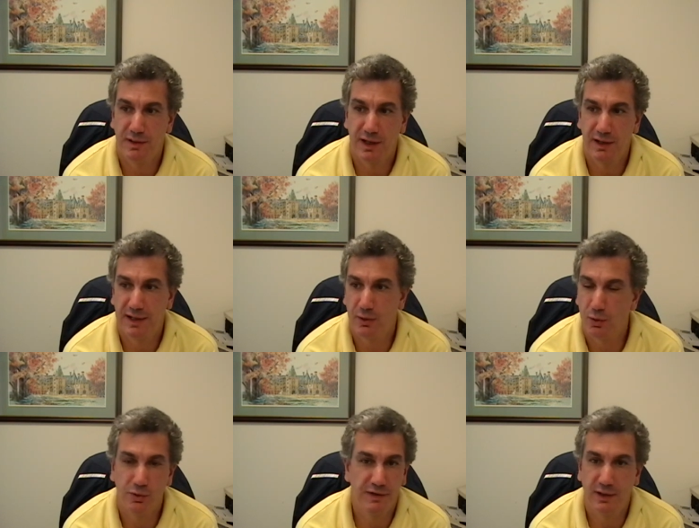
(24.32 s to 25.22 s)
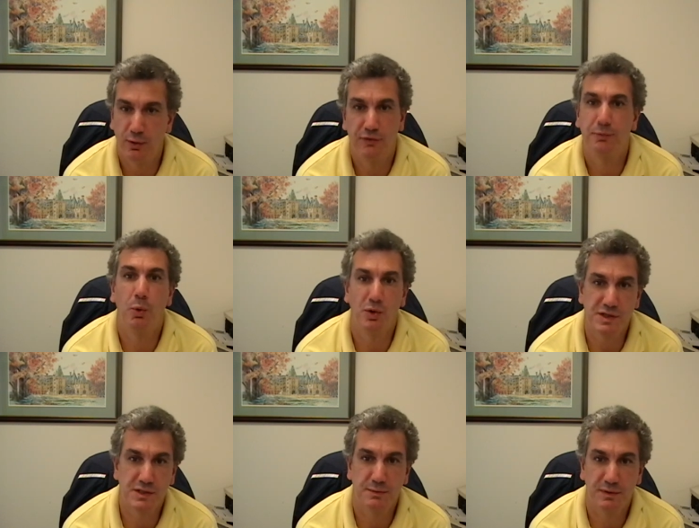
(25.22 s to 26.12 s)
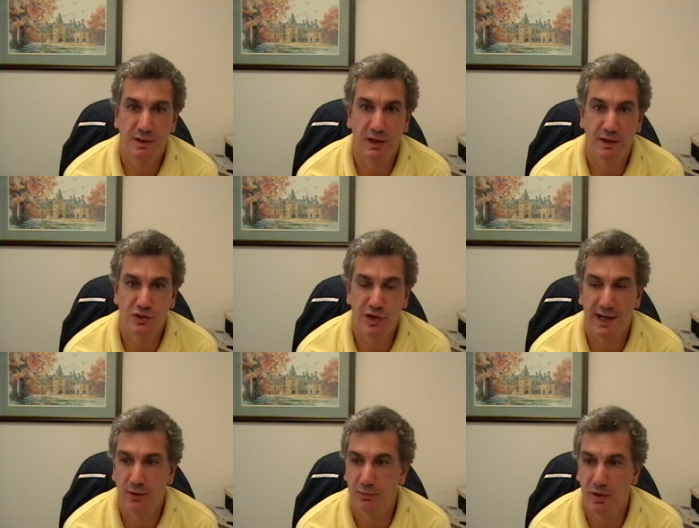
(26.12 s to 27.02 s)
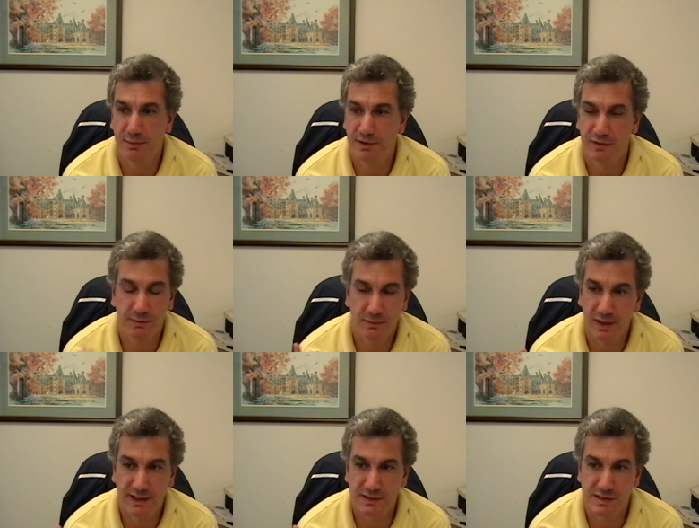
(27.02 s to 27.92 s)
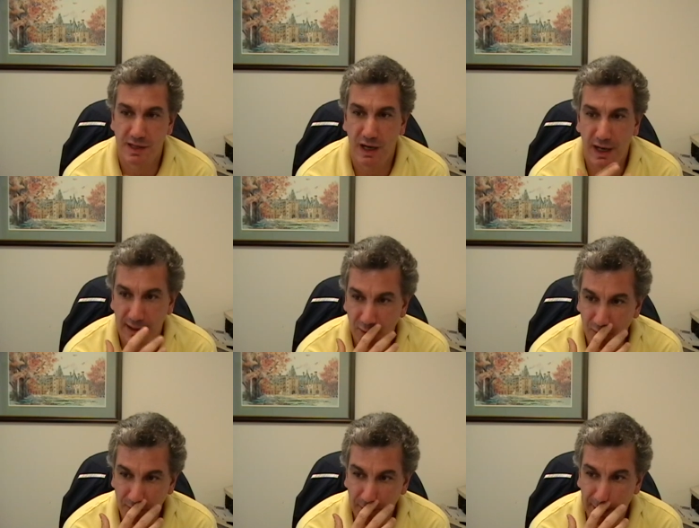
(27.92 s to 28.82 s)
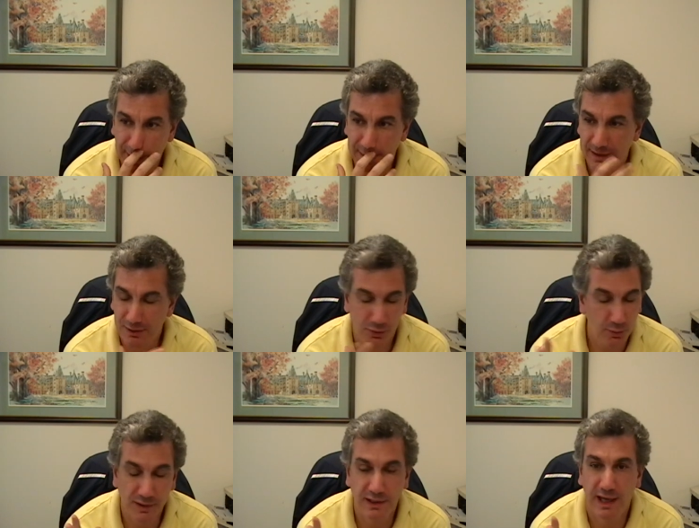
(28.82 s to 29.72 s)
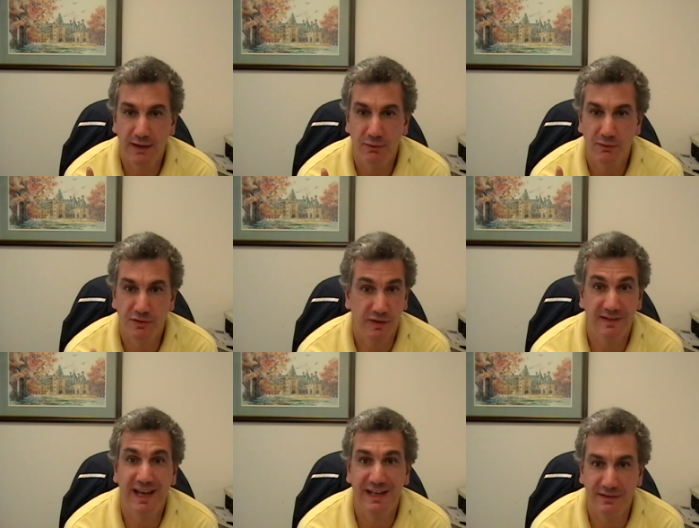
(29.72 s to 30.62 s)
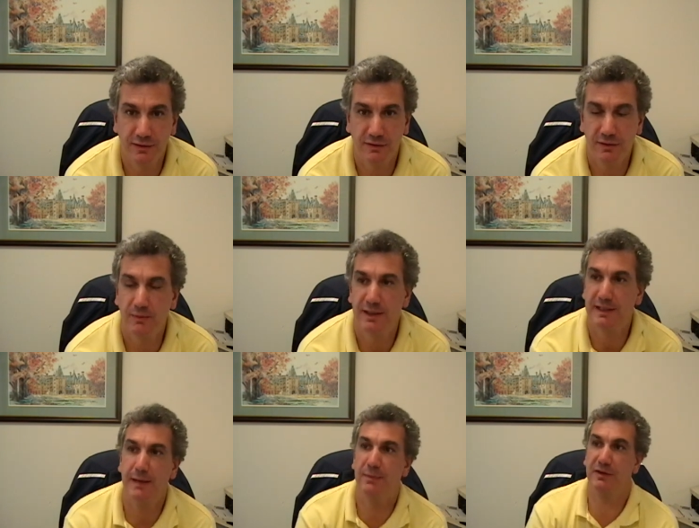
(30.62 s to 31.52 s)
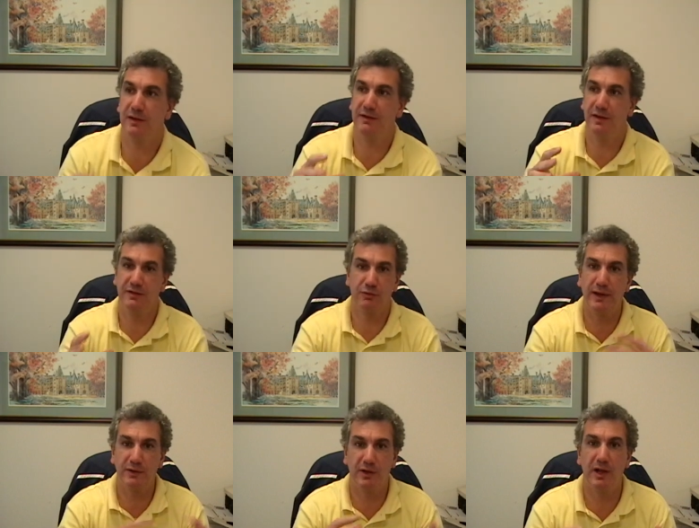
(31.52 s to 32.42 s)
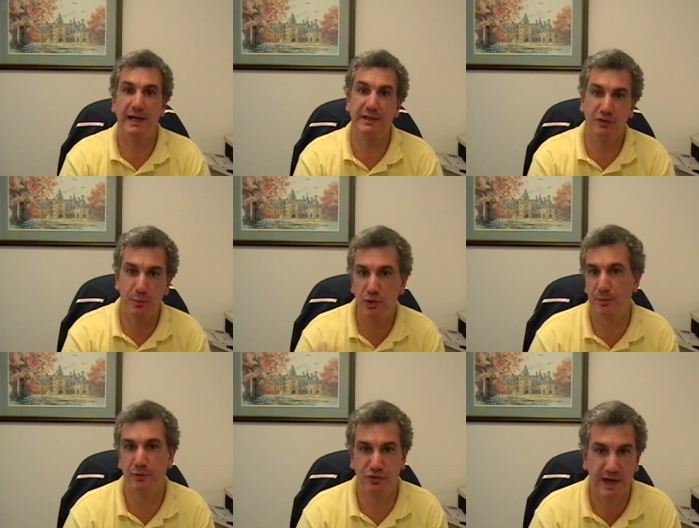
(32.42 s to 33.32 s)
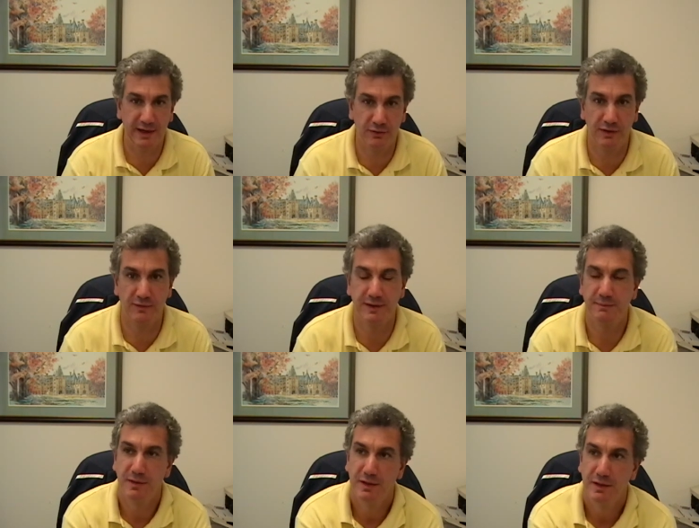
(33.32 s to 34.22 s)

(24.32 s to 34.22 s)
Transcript: kind of like all-day, all-sports uh, channel, probably something like Sky or uh, I don't know what you have, oh, Setanta, something like that, but it, it, it's round the clock and there's multiple channels of it.